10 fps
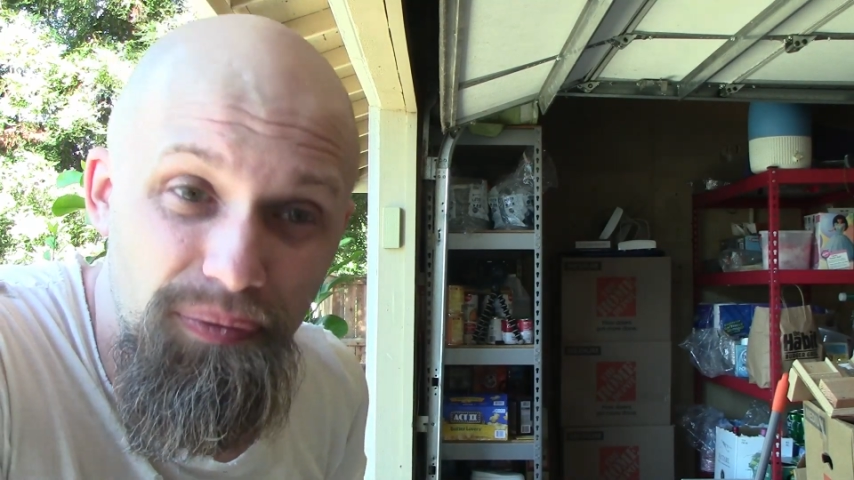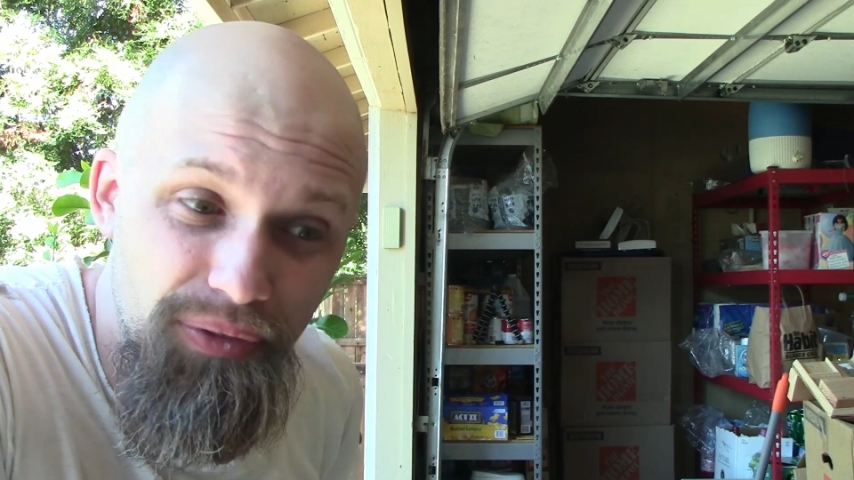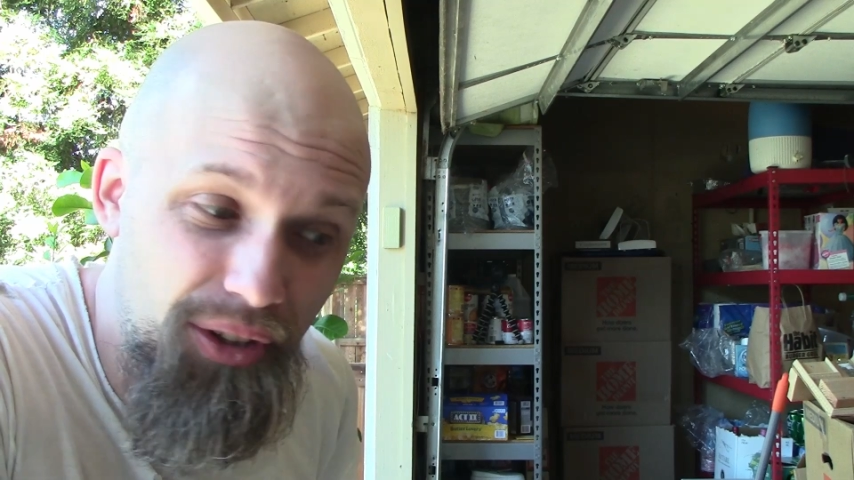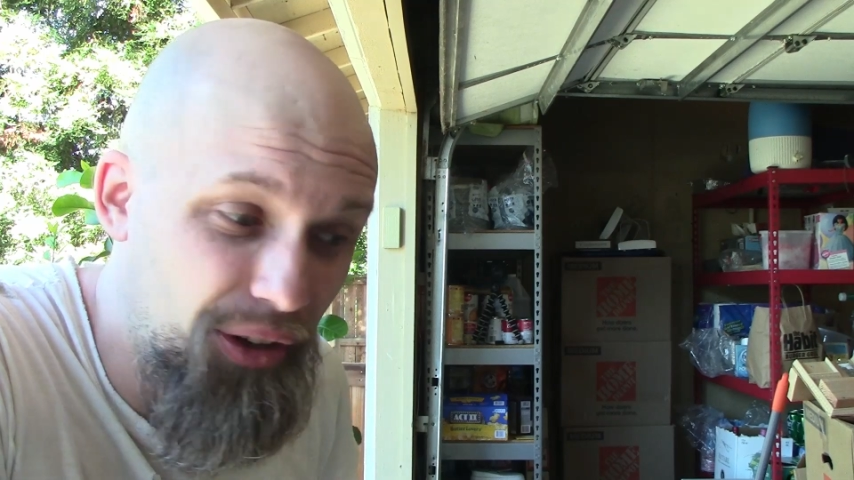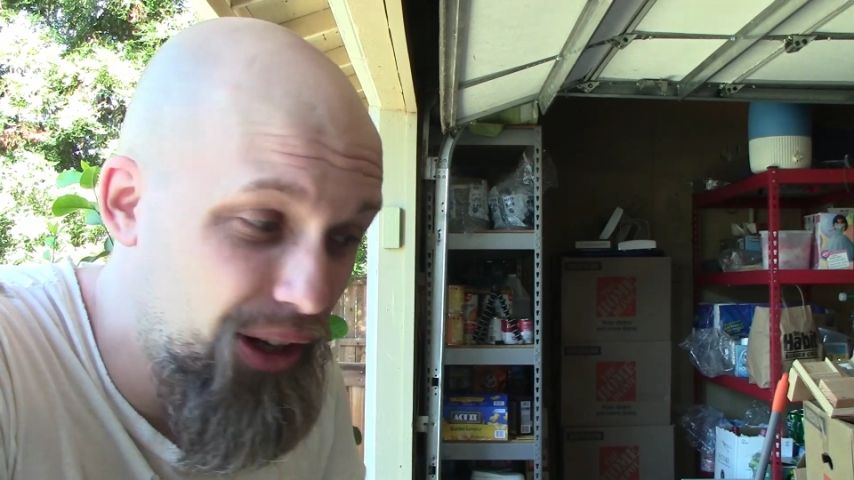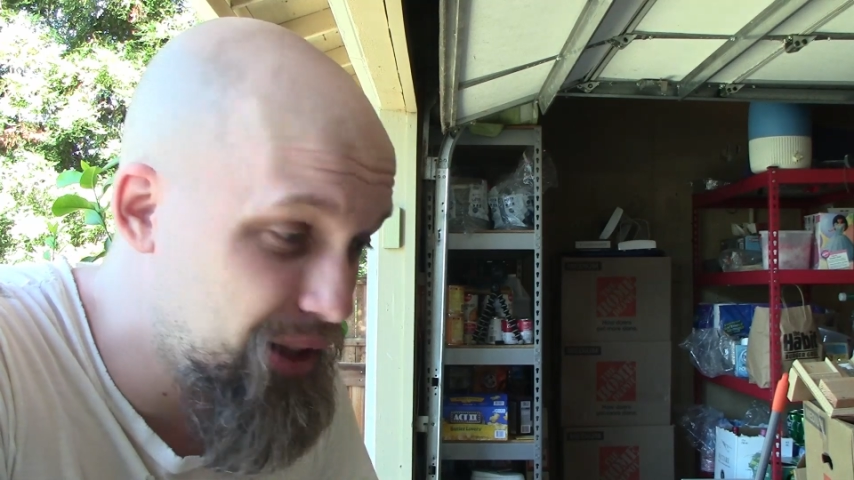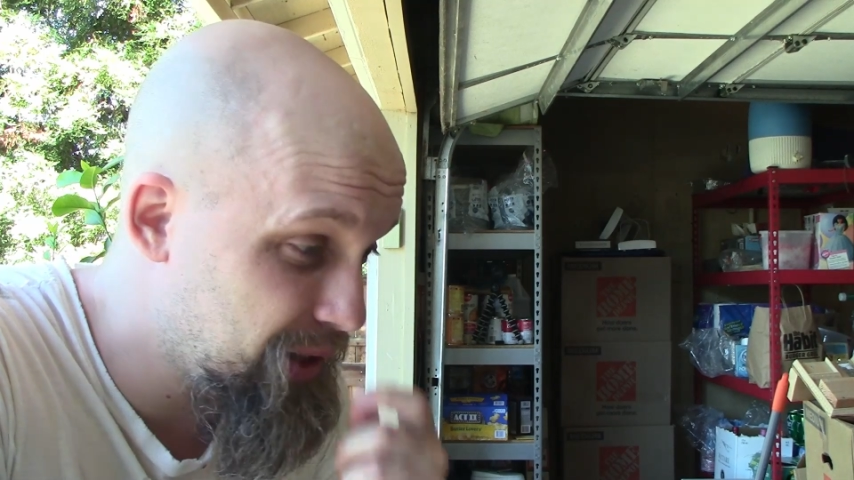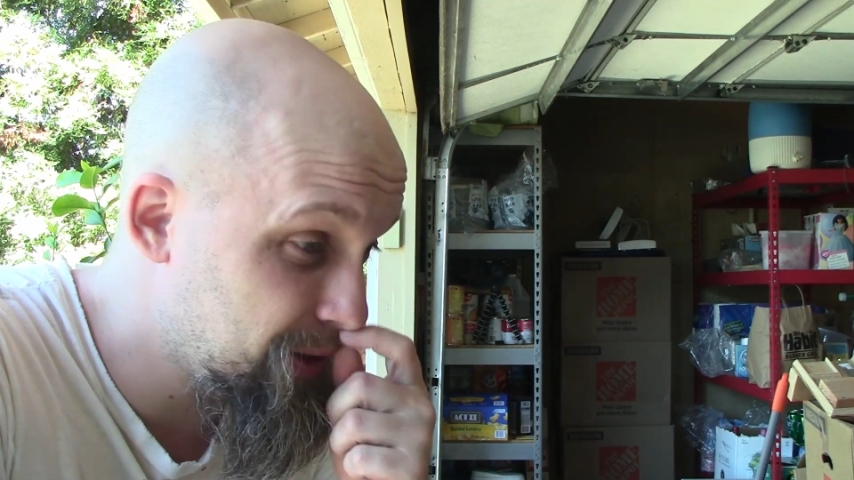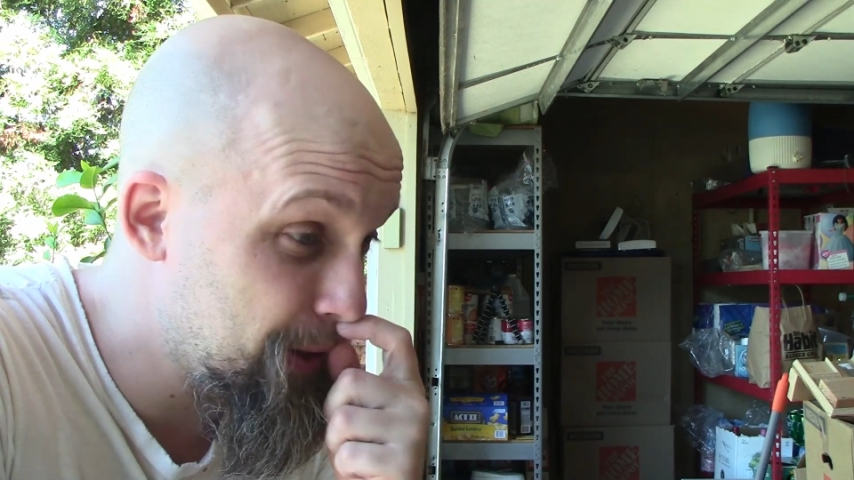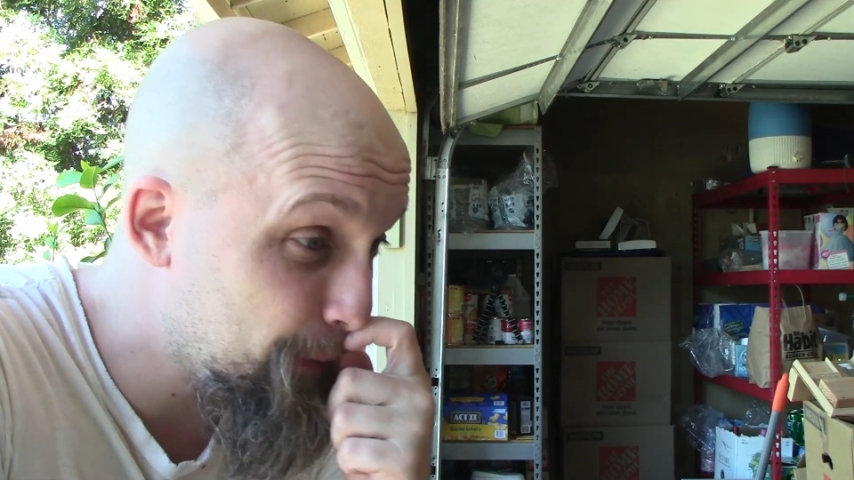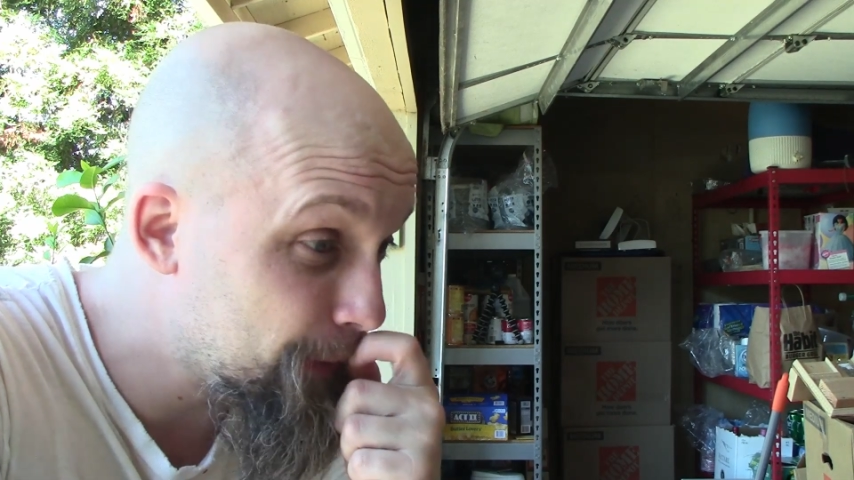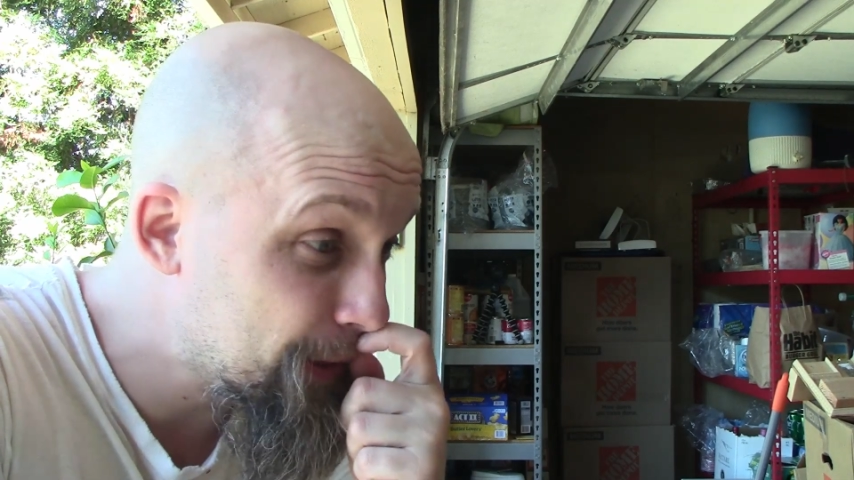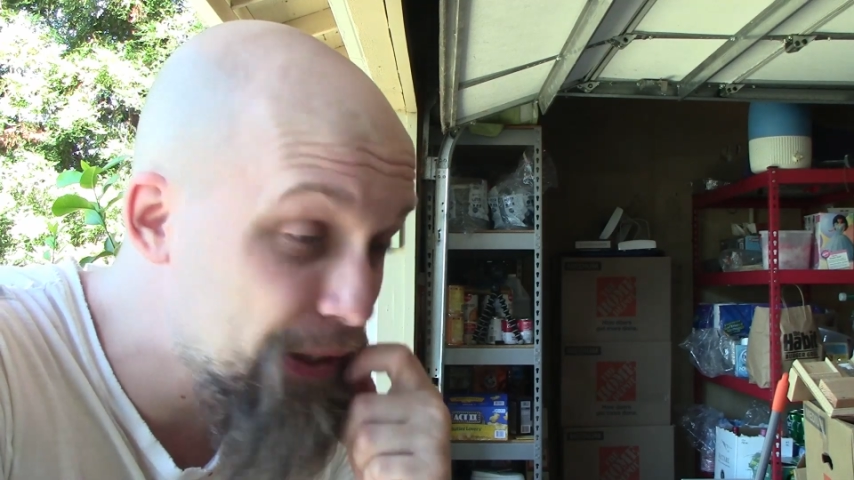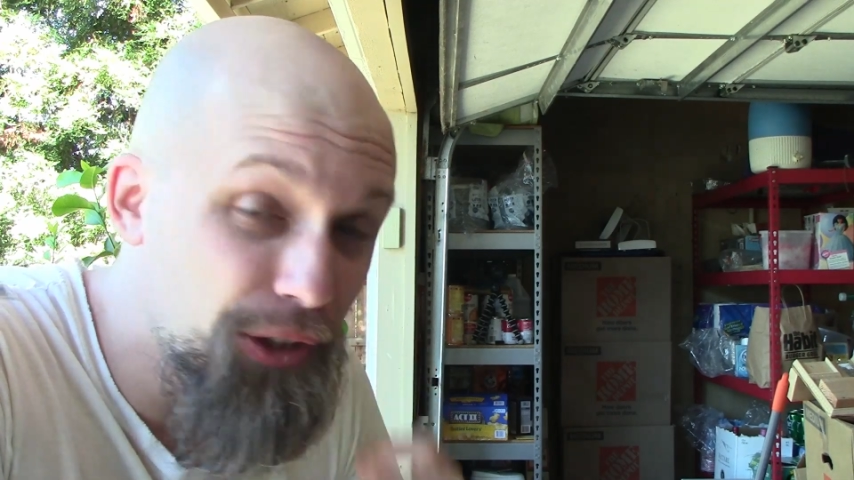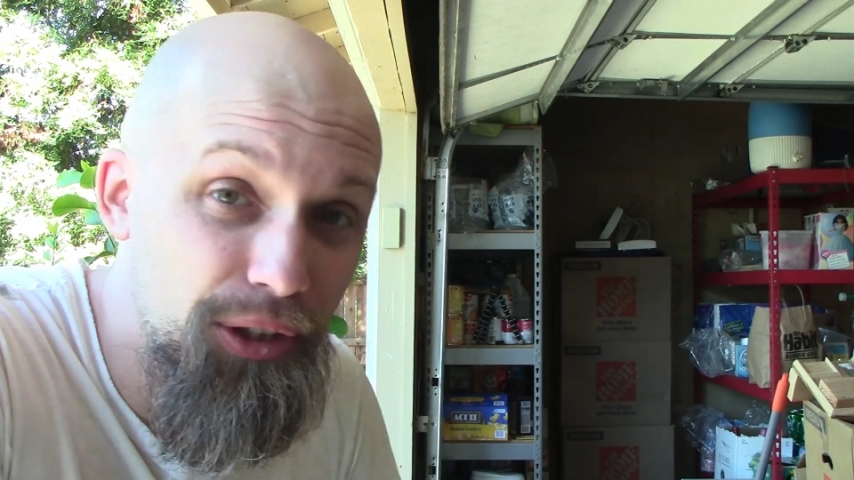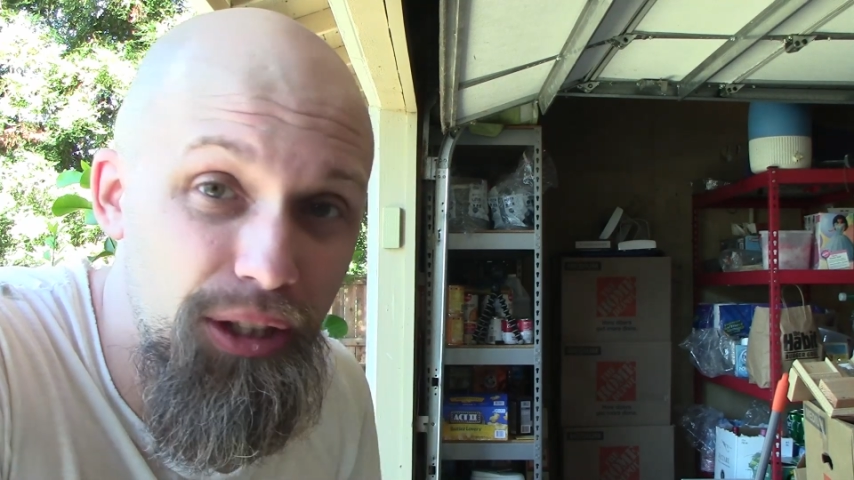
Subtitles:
Alright, it's the original